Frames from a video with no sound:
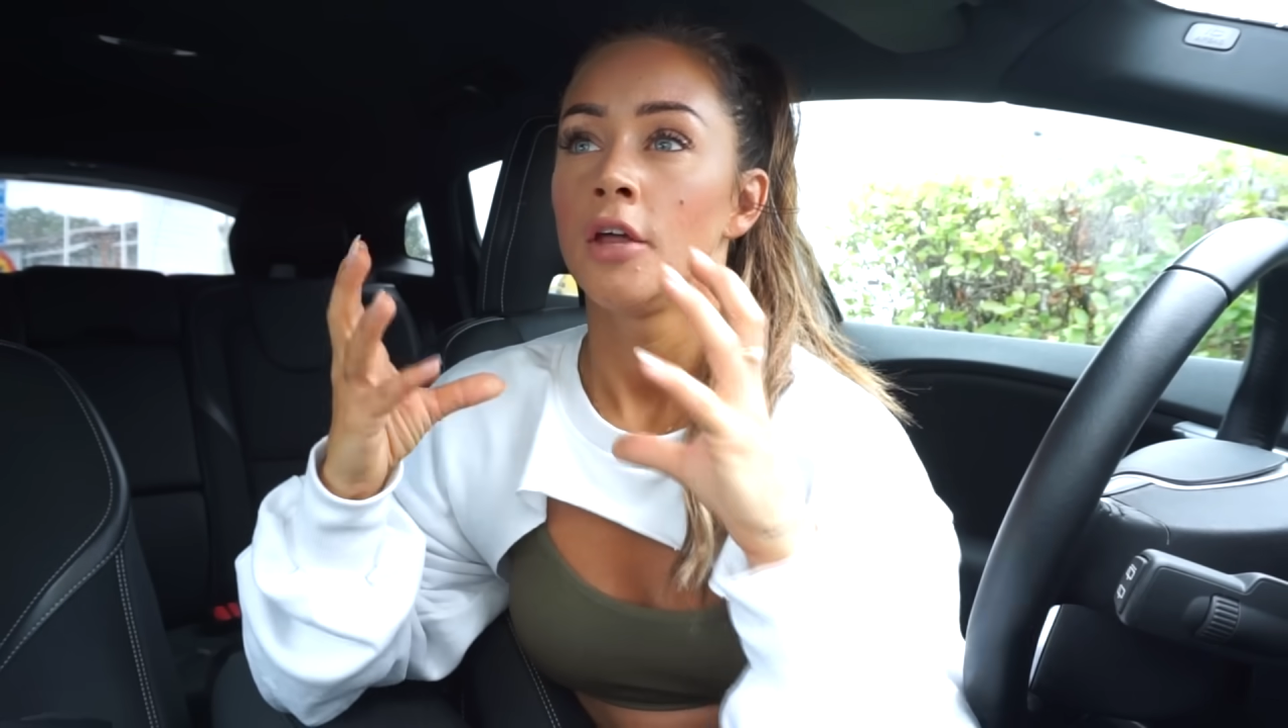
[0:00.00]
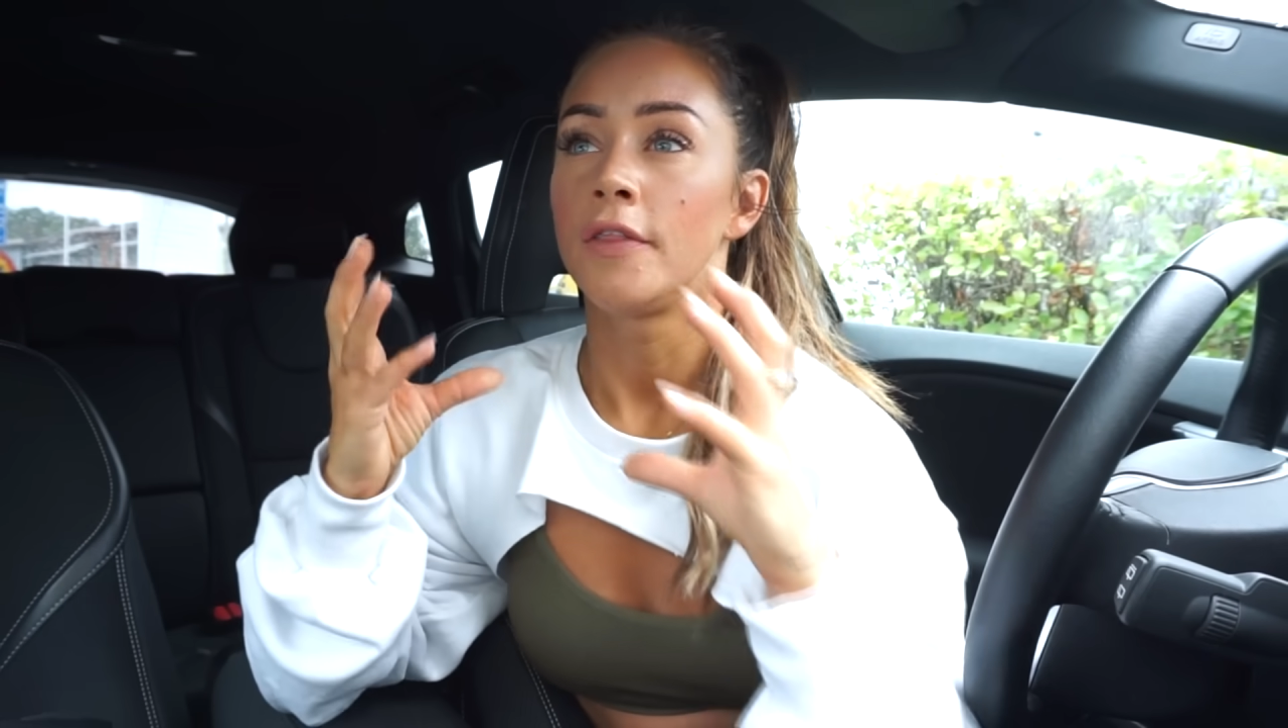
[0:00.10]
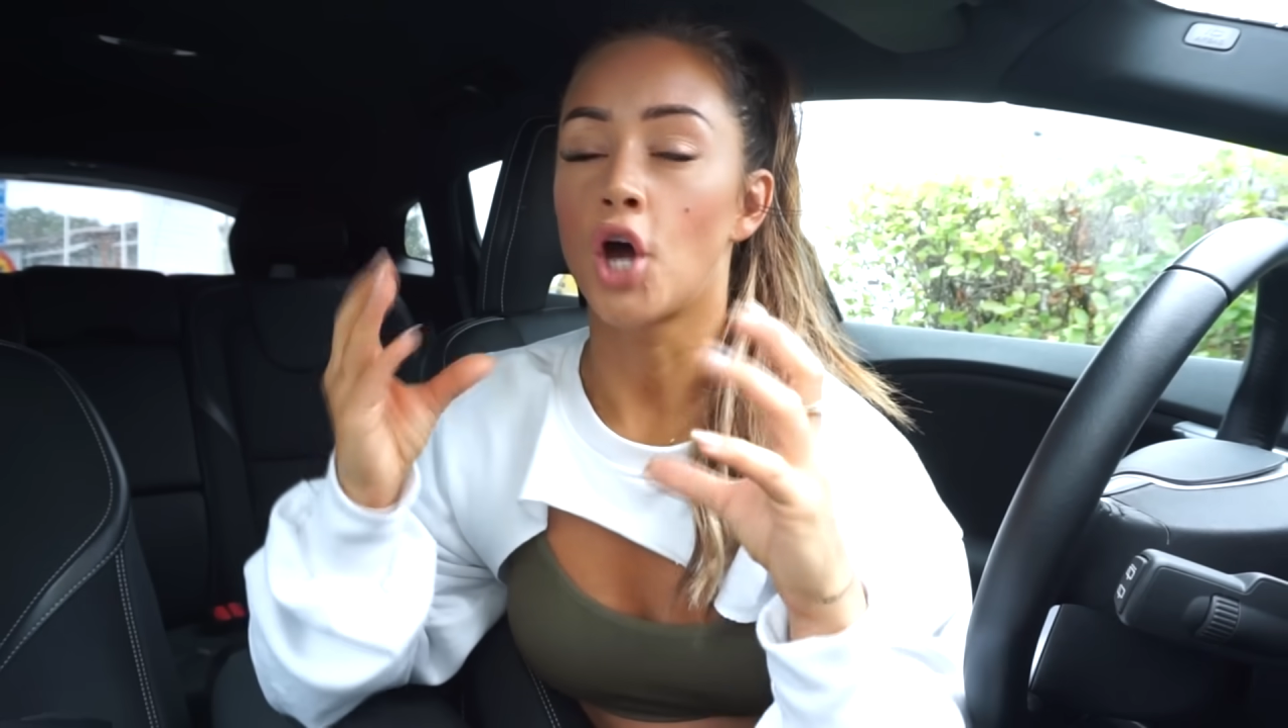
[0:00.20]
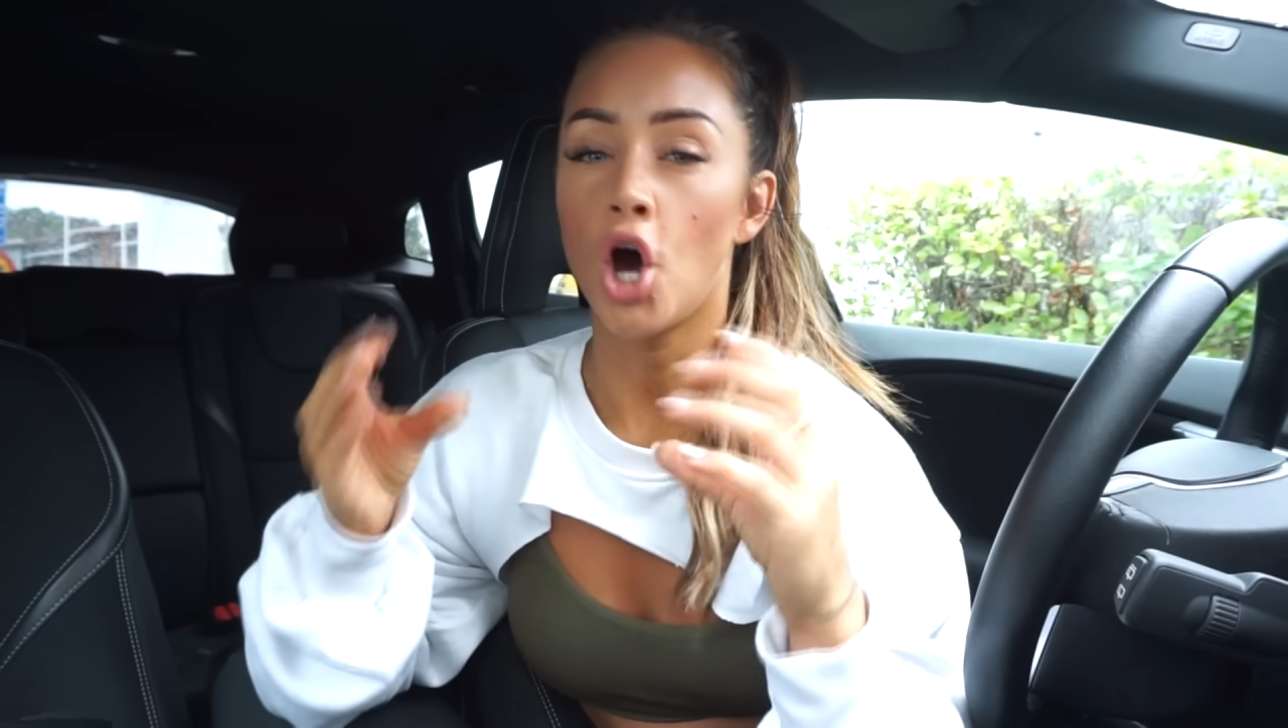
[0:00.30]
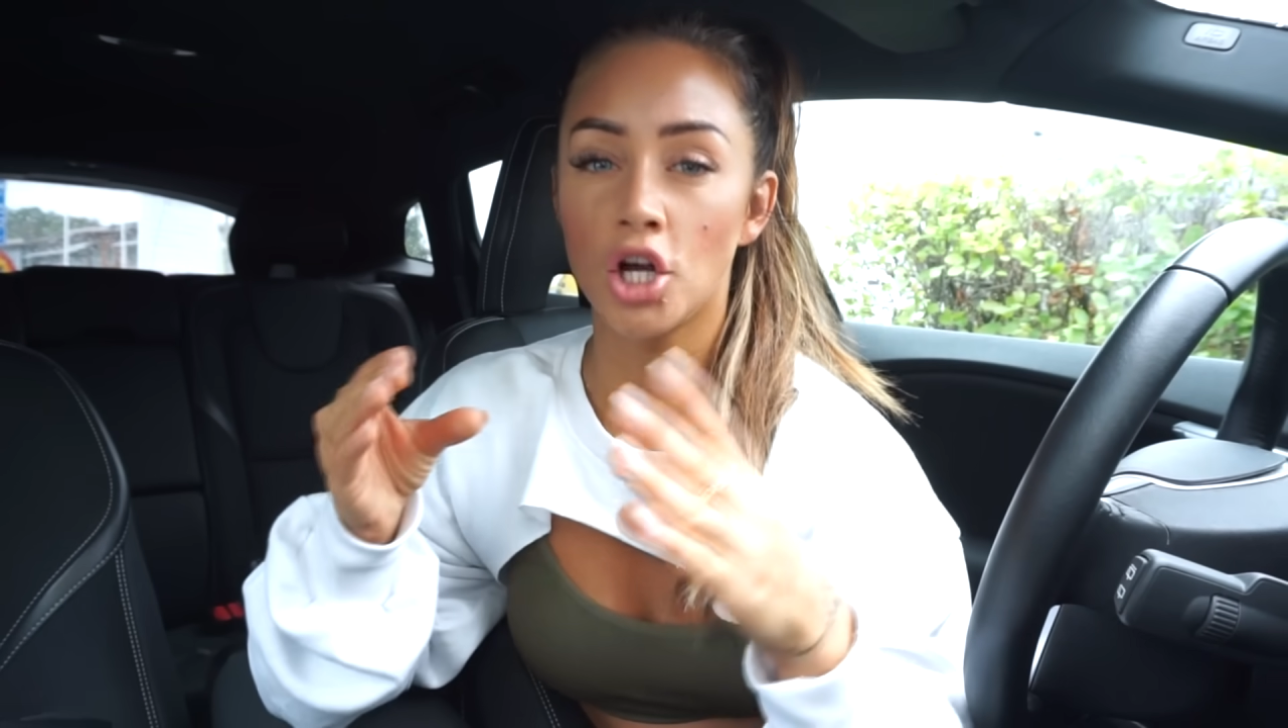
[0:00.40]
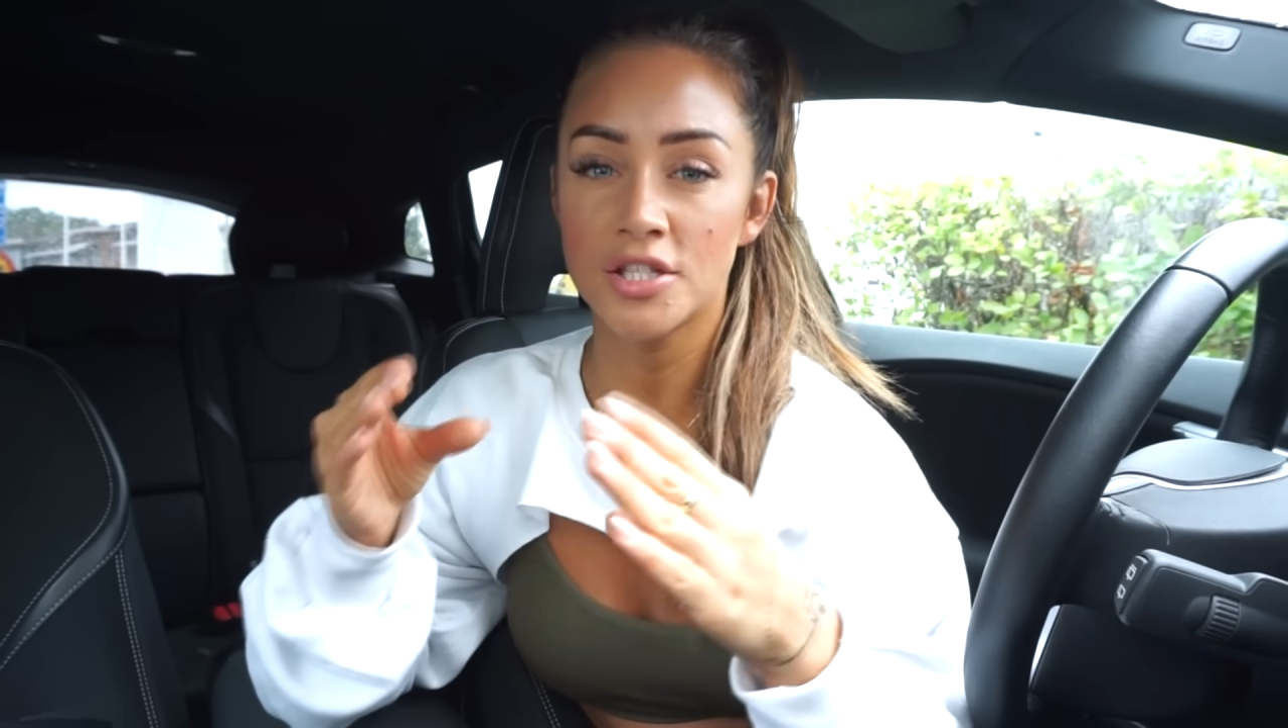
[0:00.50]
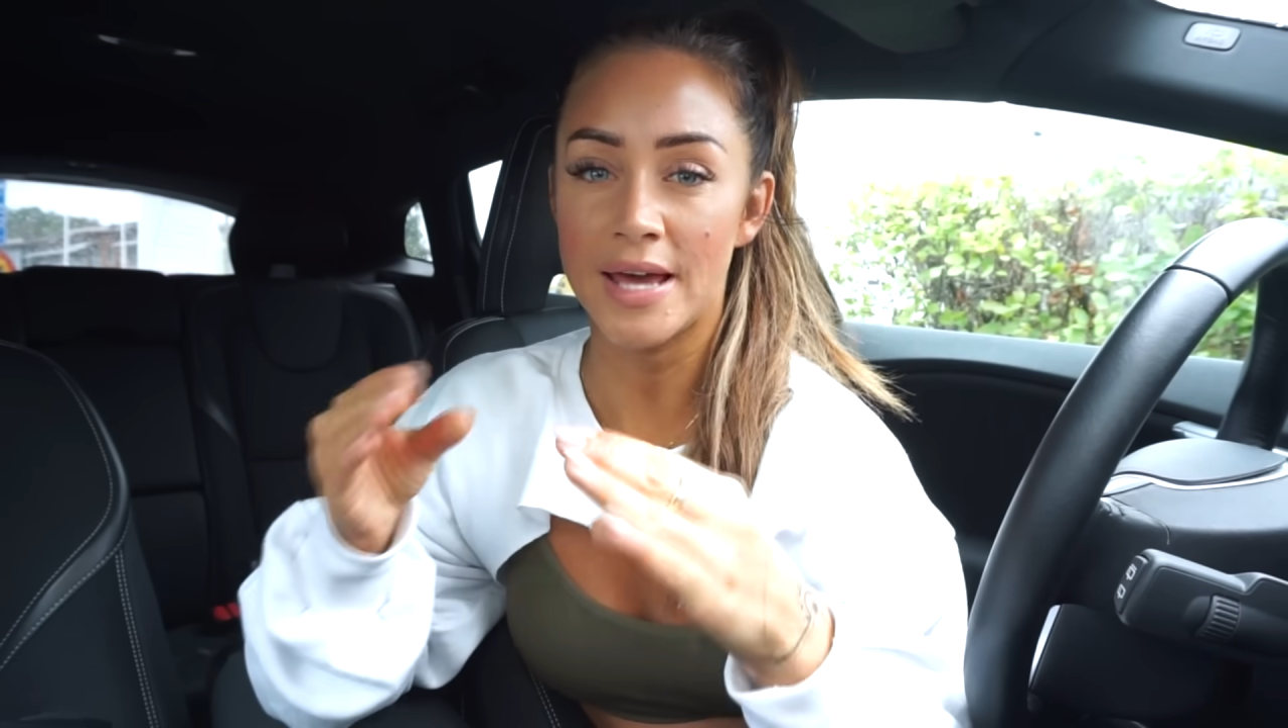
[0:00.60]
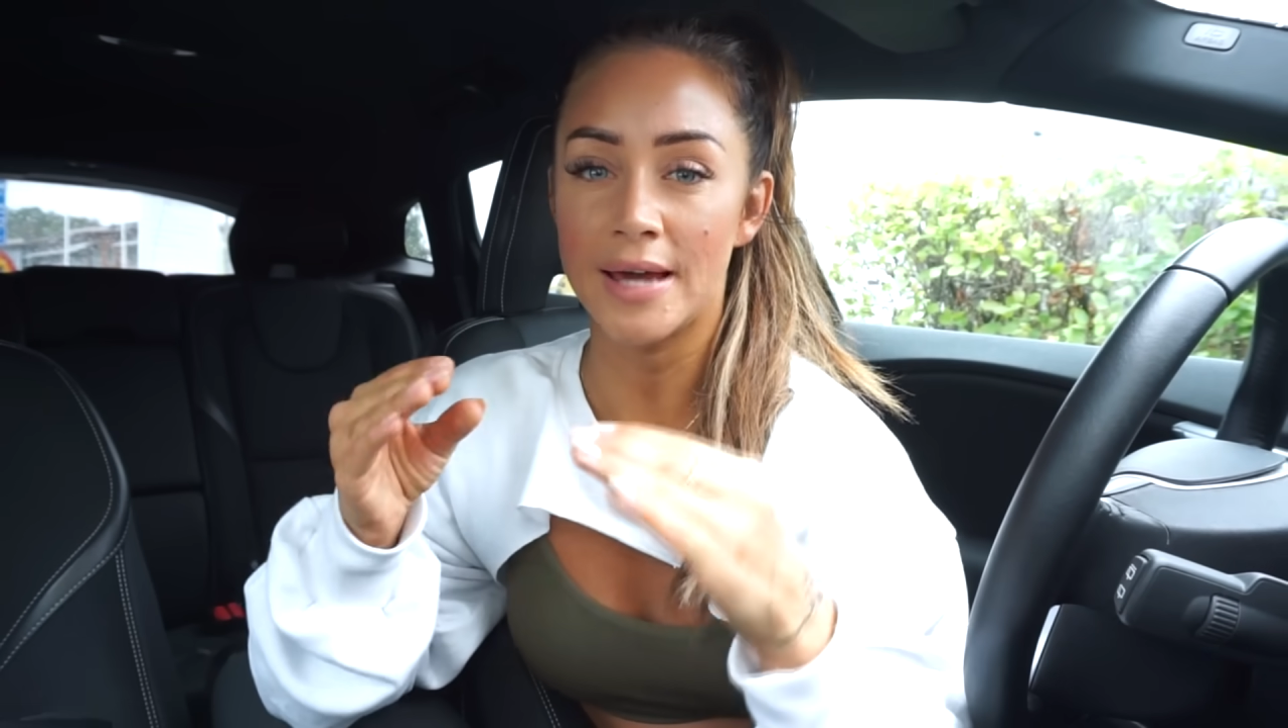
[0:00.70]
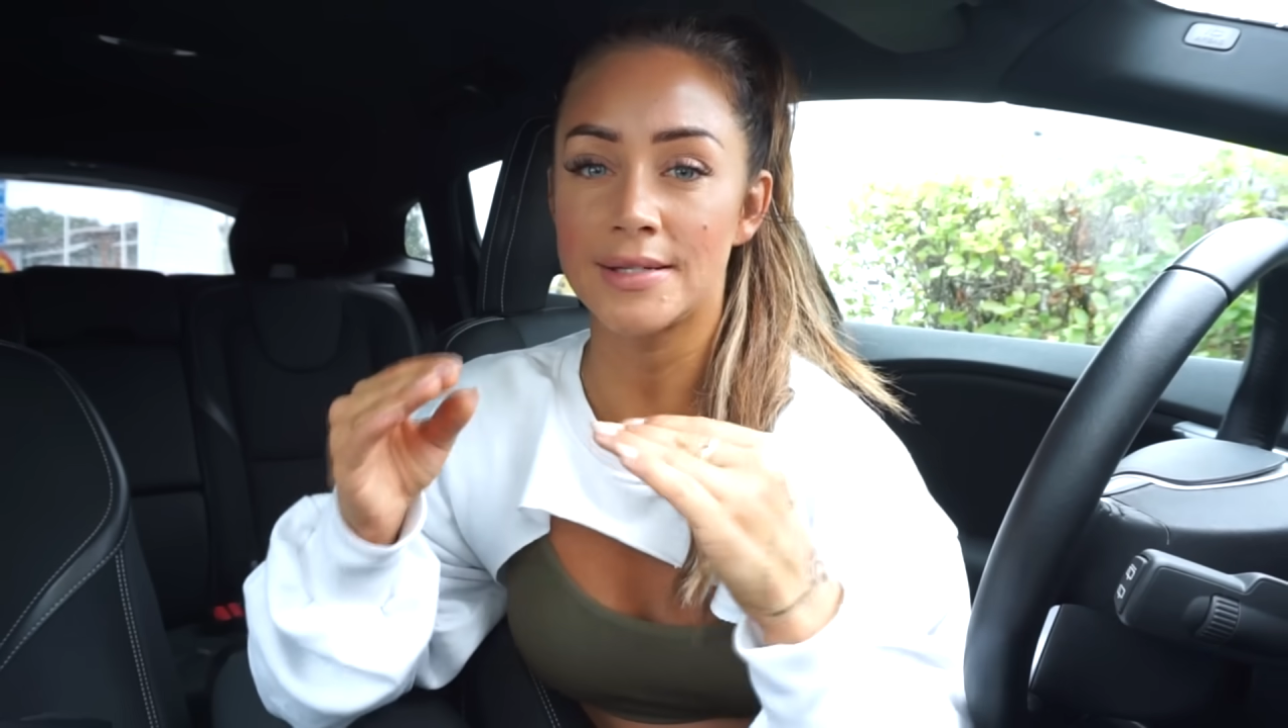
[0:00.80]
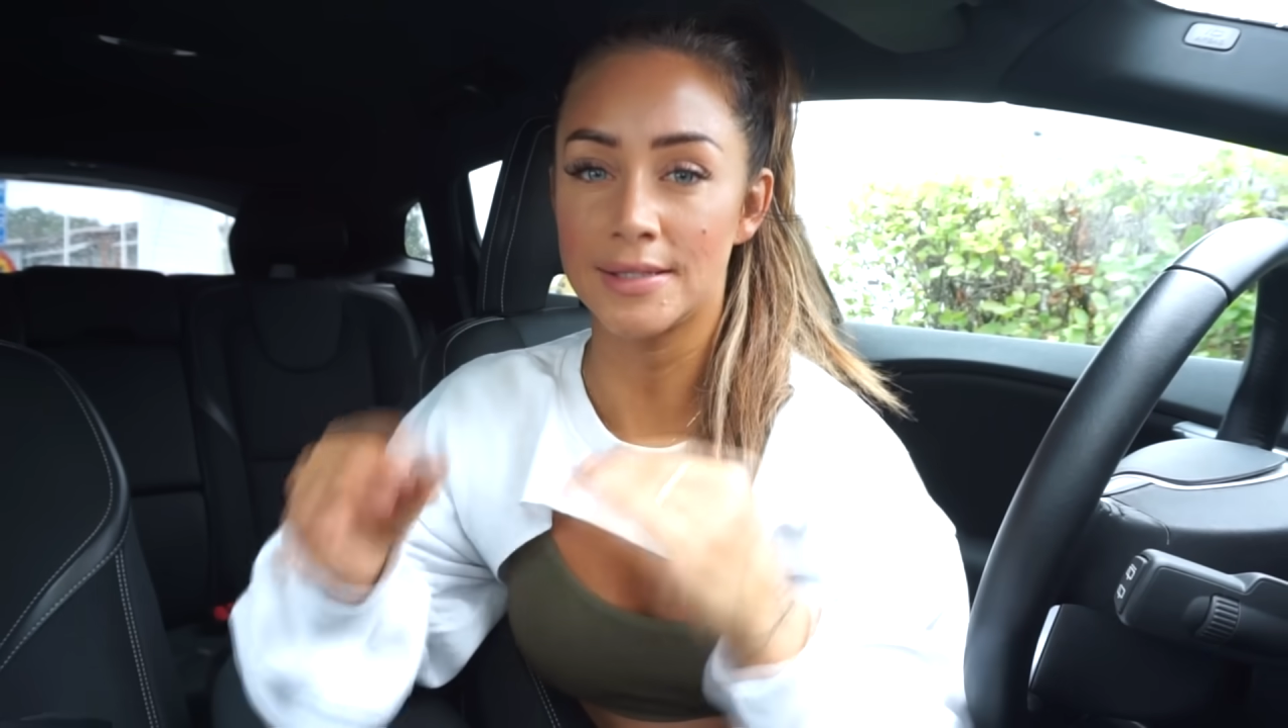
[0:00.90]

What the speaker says: the contact